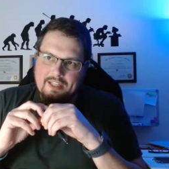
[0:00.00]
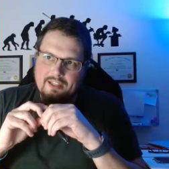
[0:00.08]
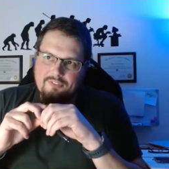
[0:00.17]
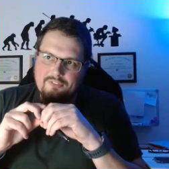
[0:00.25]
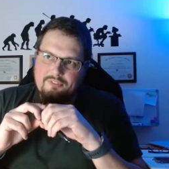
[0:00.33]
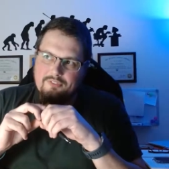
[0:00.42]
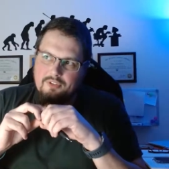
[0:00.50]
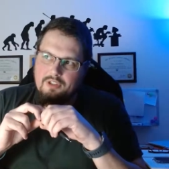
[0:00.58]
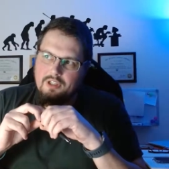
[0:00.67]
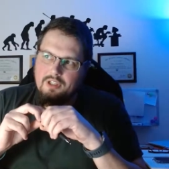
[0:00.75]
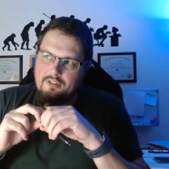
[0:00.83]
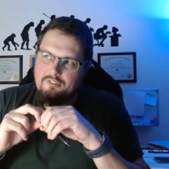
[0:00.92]
if
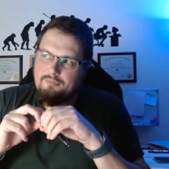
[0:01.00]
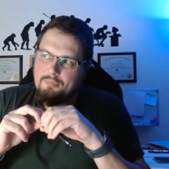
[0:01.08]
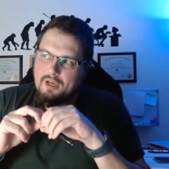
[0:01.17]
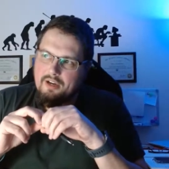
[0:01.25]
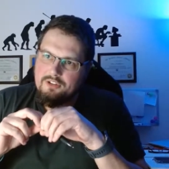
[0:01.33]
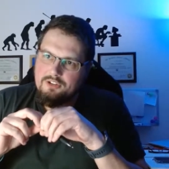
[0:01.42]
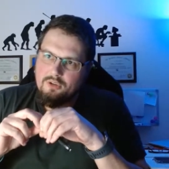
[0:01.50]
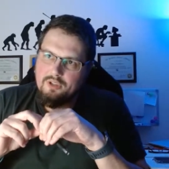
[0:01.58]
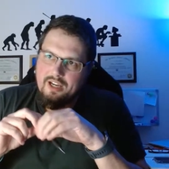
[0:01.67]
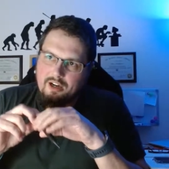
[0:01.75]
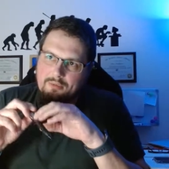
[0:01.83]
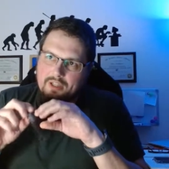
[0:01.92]
parents don't
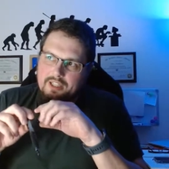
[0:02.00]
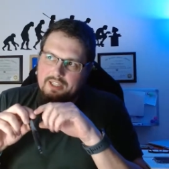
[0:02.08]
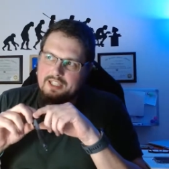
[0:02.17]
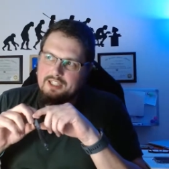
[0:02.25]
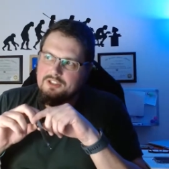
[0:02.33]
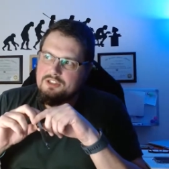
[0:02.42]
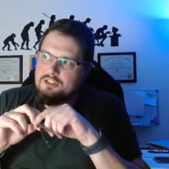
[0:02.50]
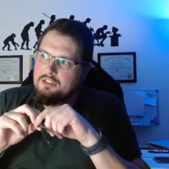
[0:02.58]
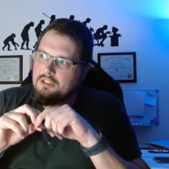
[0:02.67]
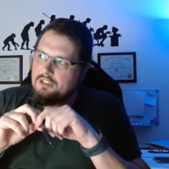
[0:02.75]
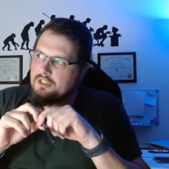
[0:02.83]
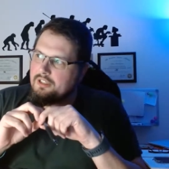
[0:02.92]
care about their kids,
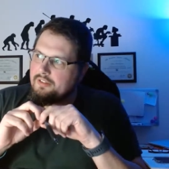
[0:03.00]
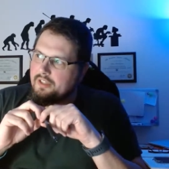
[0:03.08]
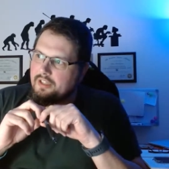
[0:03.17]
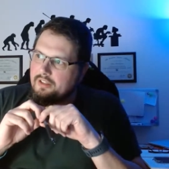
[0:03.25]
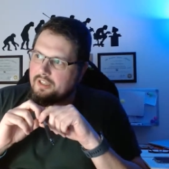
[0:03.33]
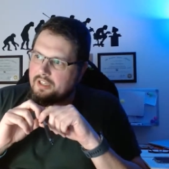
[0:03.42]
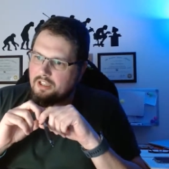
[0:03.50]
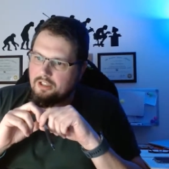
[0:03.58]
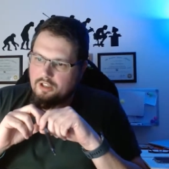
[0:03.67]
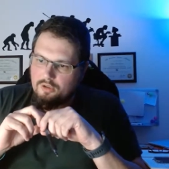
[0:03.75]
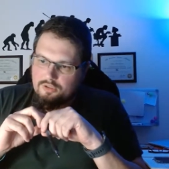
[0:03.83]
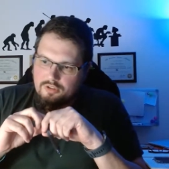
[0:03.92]
then they're going to
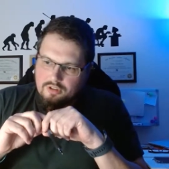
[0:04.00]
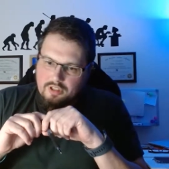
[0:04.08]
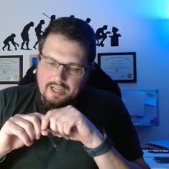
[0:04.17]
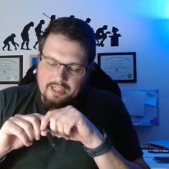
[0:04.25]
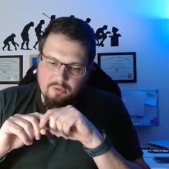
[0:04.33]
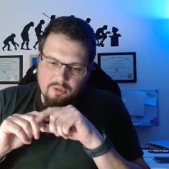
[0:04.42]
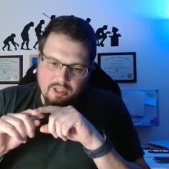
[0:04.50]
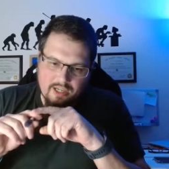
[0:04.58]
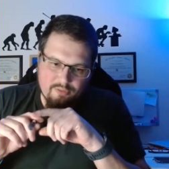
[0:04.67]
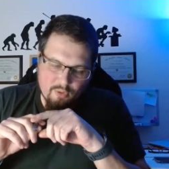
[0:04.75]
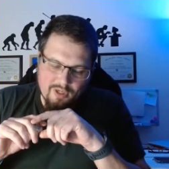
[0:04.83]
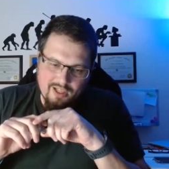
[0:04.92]
go to anyone and
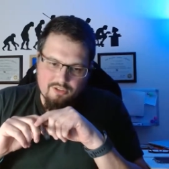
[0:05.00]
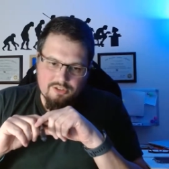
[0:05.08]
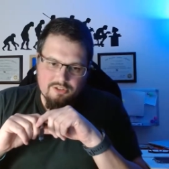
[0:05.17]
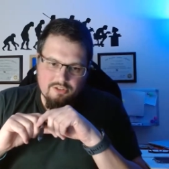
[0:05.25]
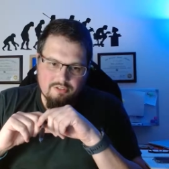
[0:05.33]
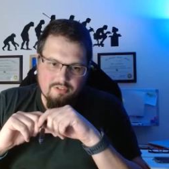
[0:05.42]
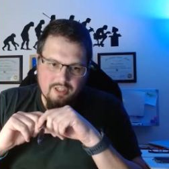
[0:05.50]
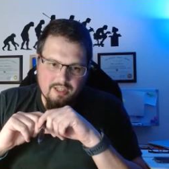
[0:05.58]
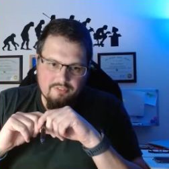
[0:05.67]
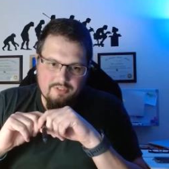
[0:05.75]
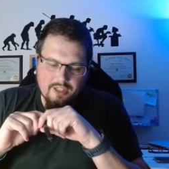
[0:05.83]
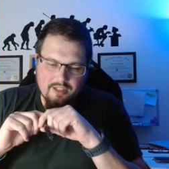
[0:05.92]
everyone else
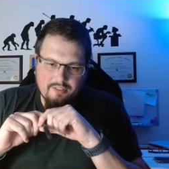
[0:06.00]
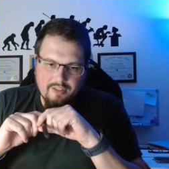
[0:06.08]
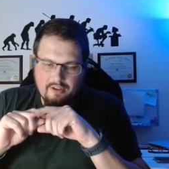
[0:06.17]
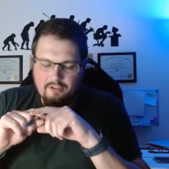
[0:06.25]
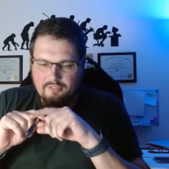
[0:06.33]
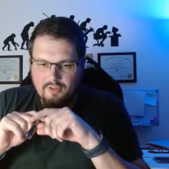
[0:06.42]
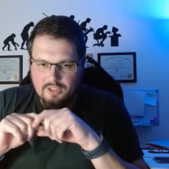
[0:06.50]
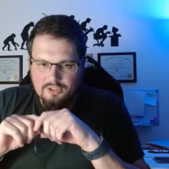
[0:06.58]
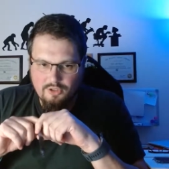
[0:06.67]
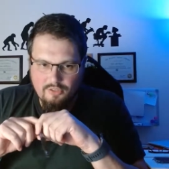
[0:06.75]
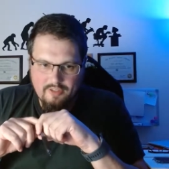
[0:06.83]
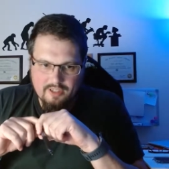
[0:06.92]
and take their advice
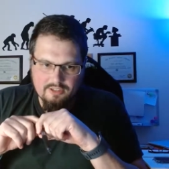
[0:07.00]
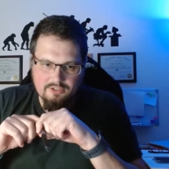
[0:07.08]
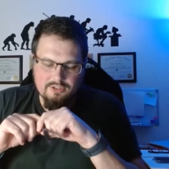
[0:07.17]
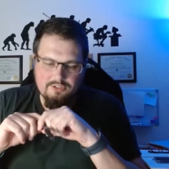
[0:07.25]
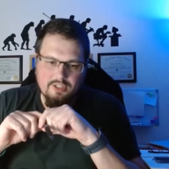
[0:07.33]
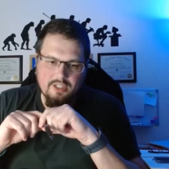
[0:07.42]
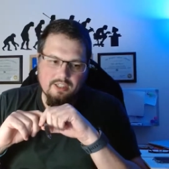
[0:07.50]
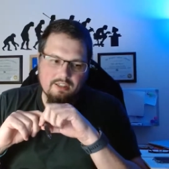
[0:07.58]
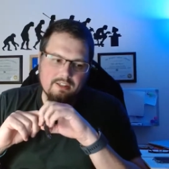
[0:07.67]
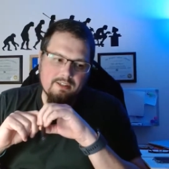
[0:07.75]
on things and take